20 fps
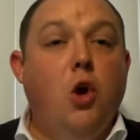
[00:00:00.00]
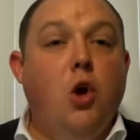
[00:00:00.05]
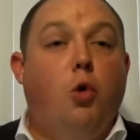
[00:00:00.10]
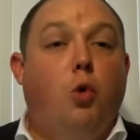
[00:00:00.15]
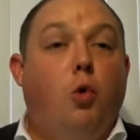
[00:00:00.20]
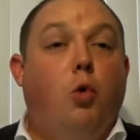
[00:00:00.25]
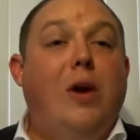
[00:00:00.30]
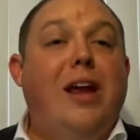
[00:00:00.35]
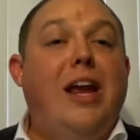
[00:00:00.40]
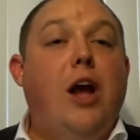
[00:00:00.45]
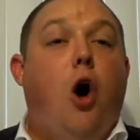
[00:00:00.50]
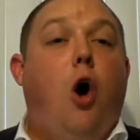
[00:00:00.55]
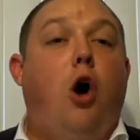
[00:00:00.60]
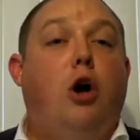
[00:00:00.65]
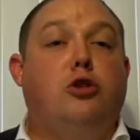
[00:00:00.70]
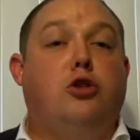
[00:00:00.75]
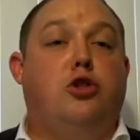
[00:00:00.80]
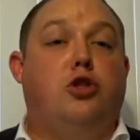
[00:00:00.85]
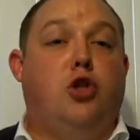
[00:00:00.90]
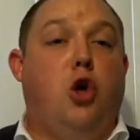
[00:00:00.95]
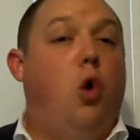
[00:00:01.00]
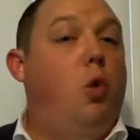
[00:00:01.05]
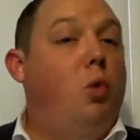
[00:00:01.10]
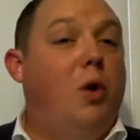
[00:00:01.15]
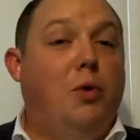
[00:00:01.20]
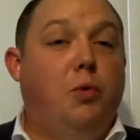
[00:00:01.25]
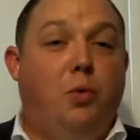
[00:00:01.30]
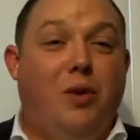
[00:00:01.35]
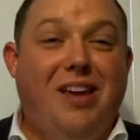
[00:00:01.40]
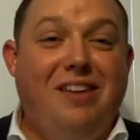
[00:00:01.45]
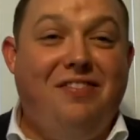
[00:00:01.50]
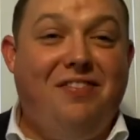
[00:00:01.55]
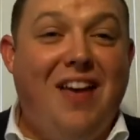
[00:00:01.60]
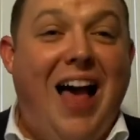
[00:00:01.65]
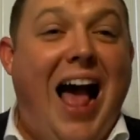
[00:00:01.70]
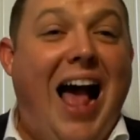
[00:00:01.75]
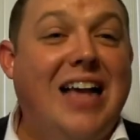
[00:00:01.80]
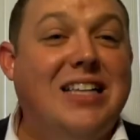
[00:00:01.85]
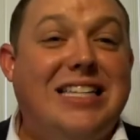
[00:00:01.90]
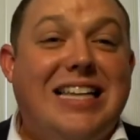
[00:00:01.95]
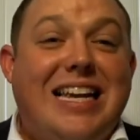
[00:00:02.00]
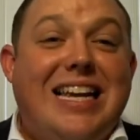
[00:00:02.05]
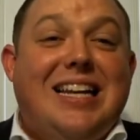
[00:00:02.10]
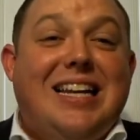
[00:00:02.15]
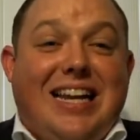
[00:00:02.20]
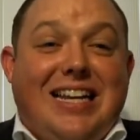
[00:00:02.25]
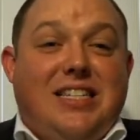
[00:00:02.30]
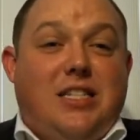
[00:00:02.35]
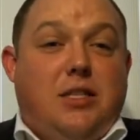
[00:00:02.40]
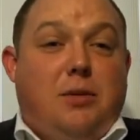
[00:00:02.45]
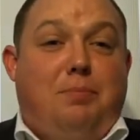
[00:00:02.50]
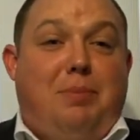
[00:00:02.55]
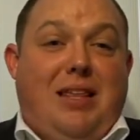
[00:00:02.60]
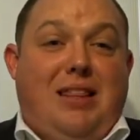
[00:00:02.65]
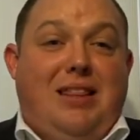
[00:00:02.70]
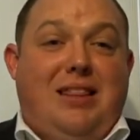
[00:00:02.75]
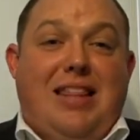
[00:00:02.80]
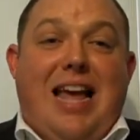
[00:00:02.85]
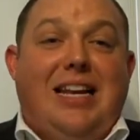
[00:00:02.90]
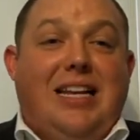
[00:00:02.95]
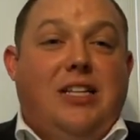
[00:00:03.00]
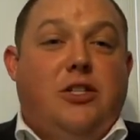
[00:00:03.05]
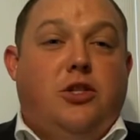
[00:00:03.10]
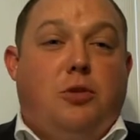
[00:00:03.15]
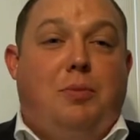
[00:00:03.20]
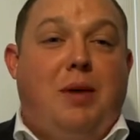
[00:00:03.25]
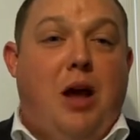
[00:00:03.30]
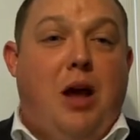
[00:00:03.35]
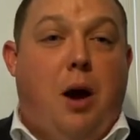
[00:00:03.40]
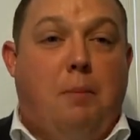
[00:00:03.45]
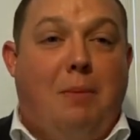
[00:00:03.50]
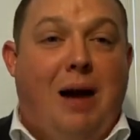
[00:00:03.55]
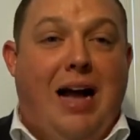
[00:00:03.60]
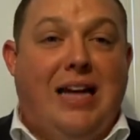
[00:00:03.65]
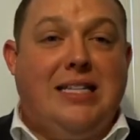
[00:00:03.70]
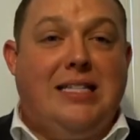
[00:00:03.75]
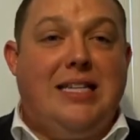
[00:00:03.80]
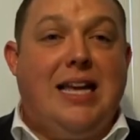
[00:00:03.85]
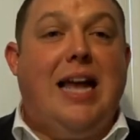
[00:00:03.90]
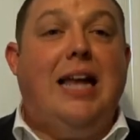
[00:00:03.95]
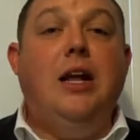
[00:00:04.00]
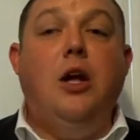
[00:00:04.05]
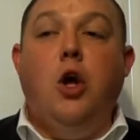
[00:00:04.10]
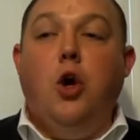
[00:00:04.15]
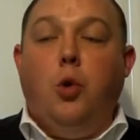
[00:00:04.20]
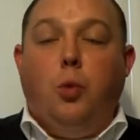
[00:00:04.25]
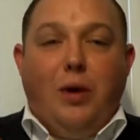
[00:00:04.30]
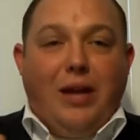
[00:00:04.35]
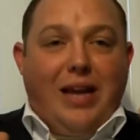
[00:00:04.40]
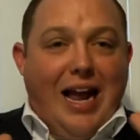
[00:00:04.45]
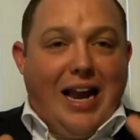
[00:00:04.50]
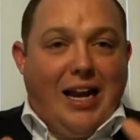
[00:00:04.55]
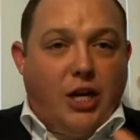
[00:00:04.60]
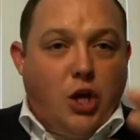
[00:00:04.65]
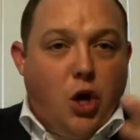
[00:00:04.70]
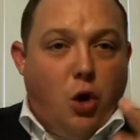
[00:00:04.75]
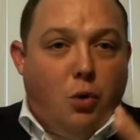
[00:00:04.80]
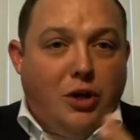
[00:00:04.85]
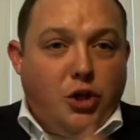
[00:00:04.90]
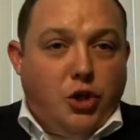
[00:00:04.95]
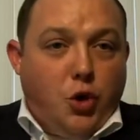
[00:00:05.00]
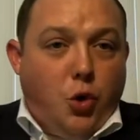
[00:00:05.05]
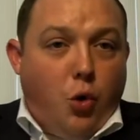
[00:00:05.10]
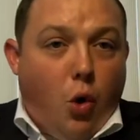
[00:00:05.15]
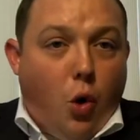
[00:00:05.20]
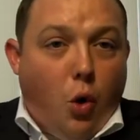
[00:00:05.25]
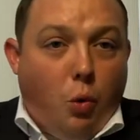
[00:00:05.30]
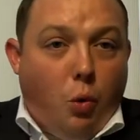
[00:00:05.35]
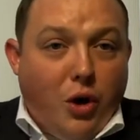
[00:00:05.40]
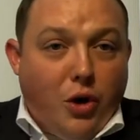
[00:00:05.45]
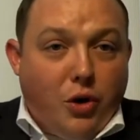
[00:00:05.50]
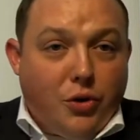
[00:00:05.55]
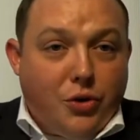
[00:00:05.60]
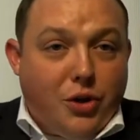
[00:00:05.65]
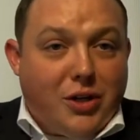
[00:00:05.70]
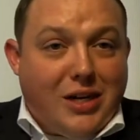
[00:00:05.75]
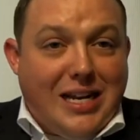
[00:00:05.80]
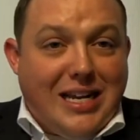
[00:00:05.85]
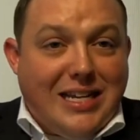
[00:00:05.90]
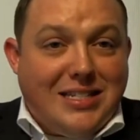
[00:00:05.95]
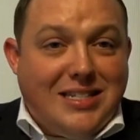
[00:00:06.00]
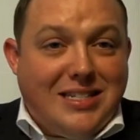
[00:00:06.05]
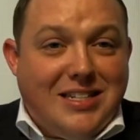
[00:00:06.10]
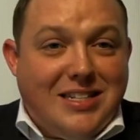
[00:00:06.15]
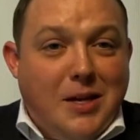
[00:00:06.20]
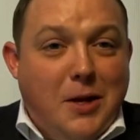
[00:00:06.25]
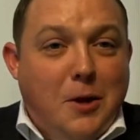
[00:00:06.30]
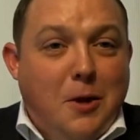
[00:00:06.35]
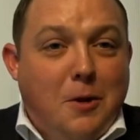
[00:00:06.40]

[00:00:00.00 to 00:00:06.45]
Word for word: we also when we fast it needs to be that needs to be our mindset we got to go into a wilderness